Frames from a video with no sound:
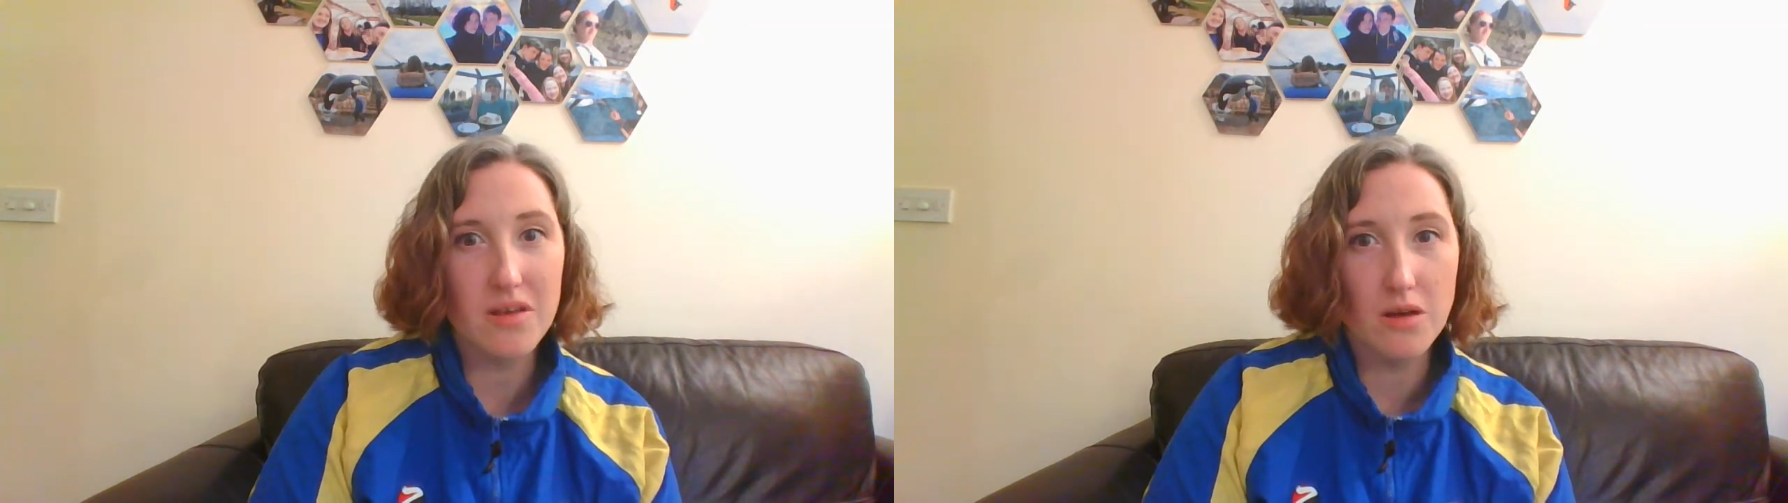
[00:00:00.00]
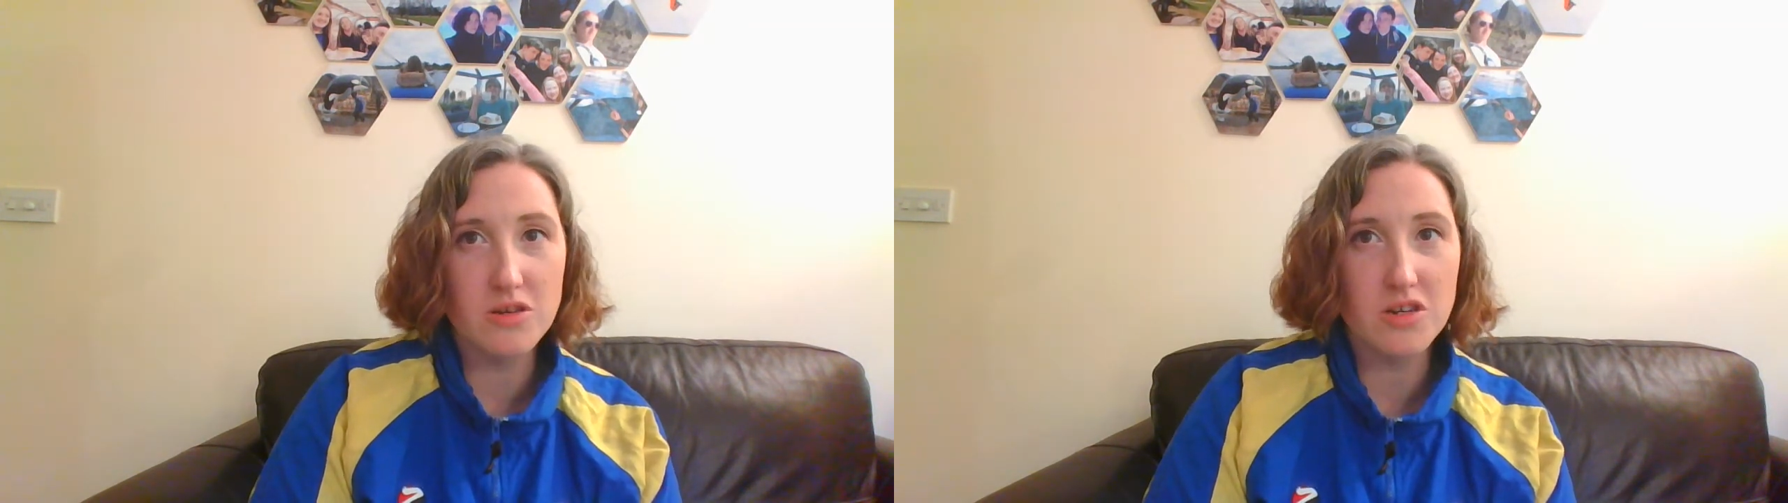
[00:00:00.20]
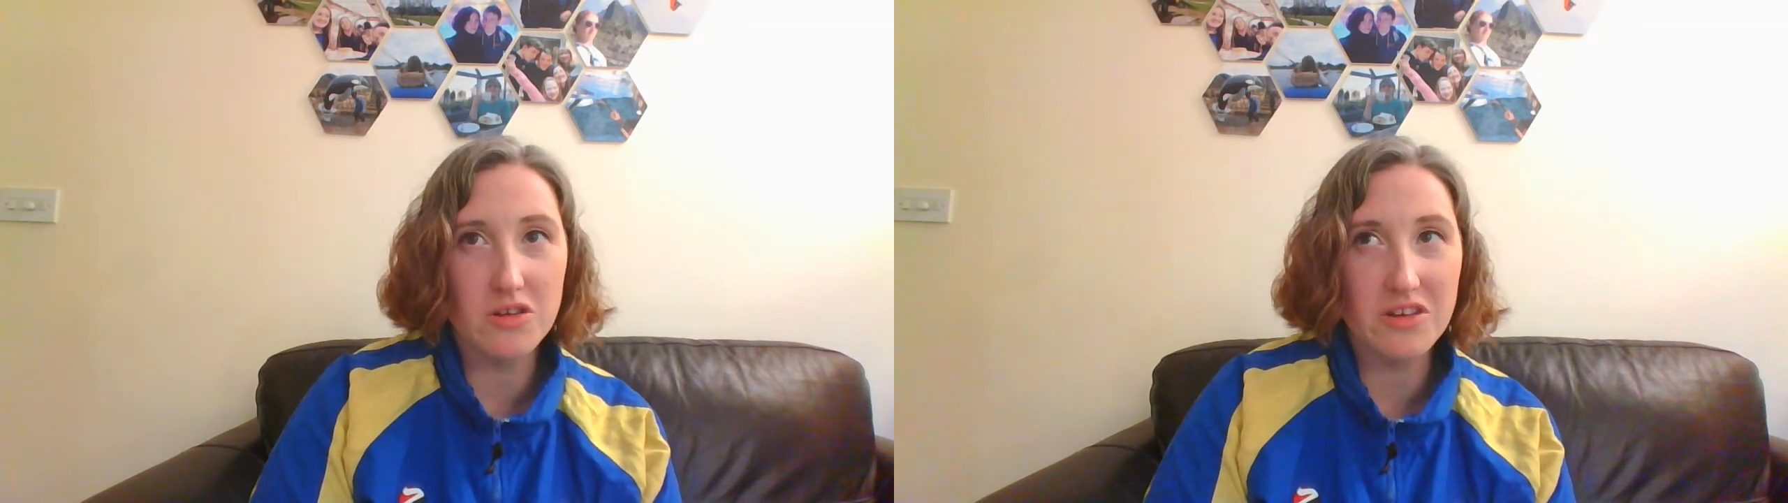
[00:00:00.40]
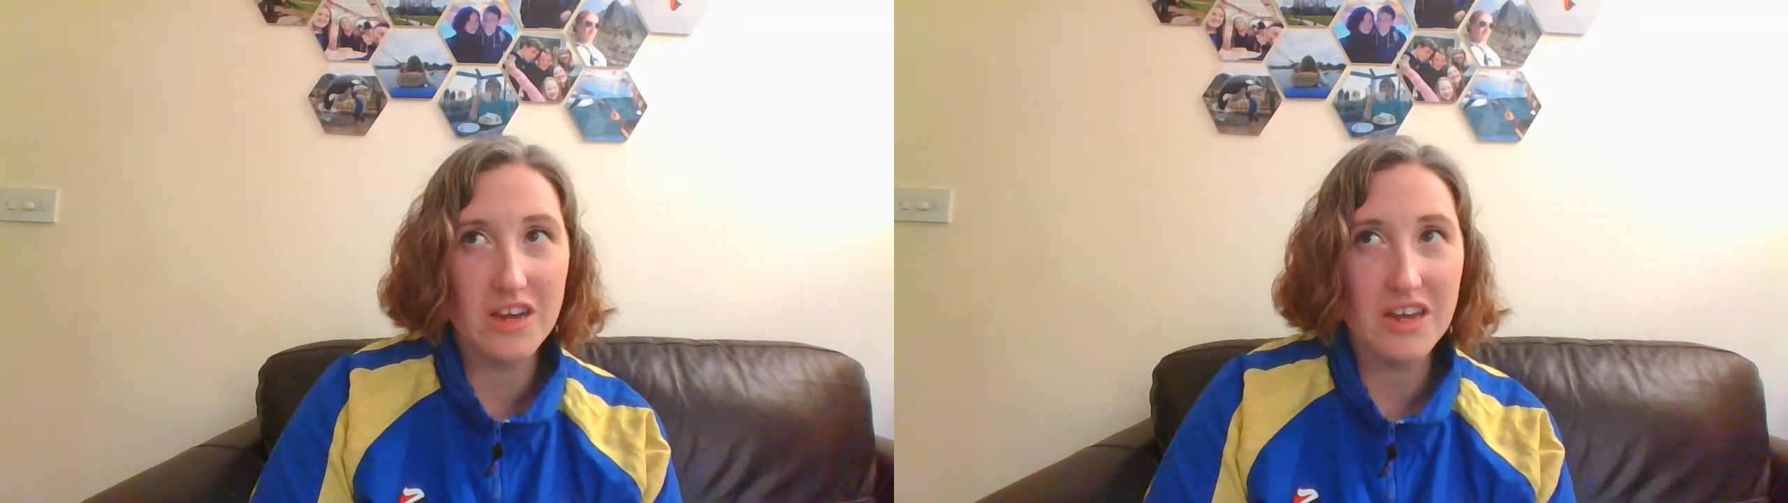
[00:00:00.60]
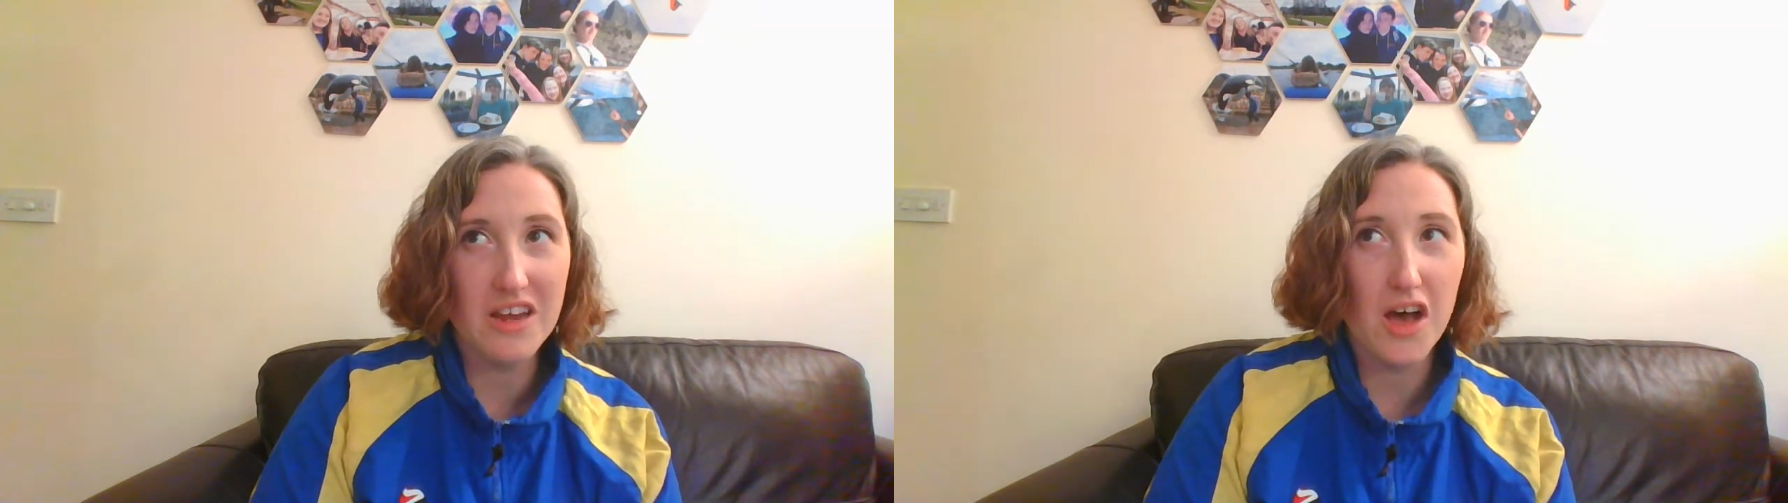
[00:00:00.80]
so
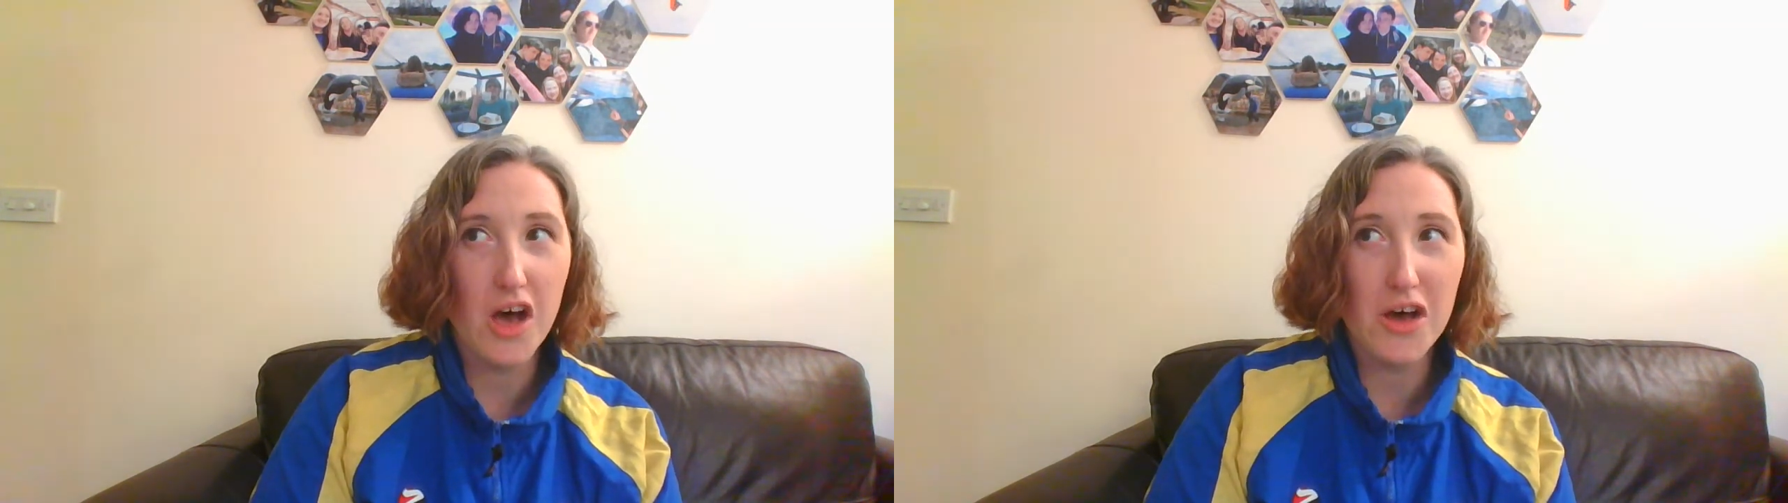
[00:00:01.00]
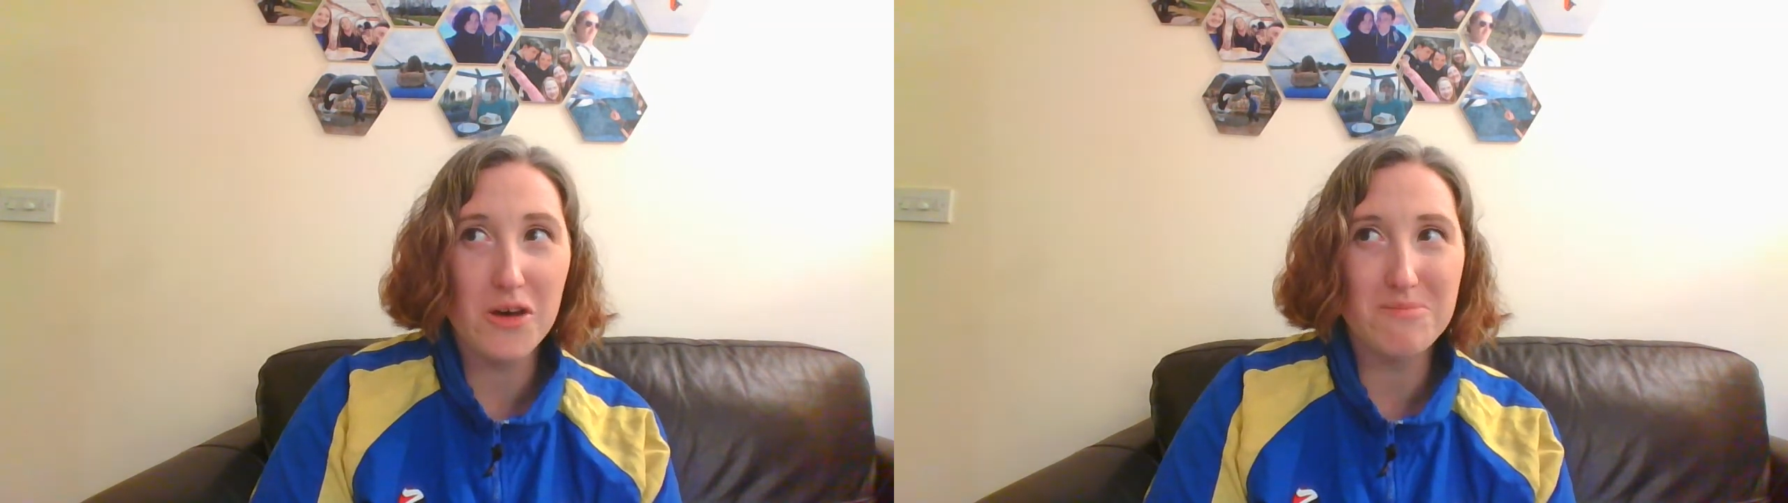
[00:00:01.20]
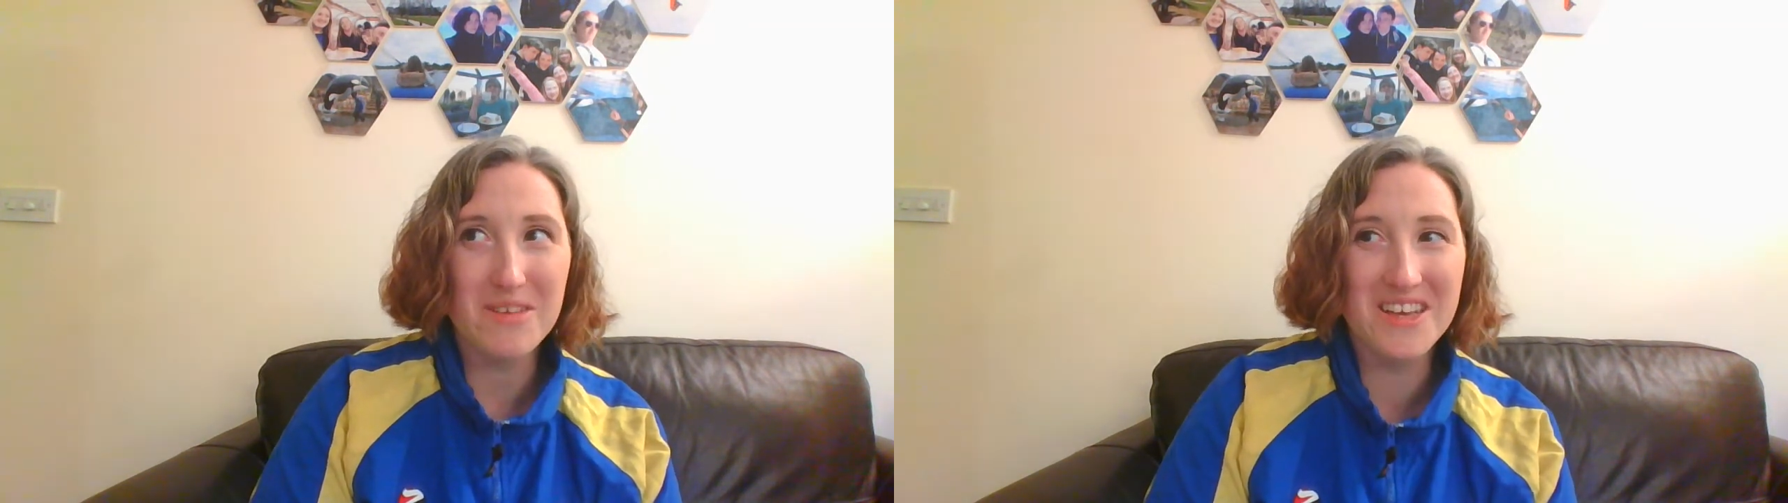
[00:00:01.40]
shoddy. Um,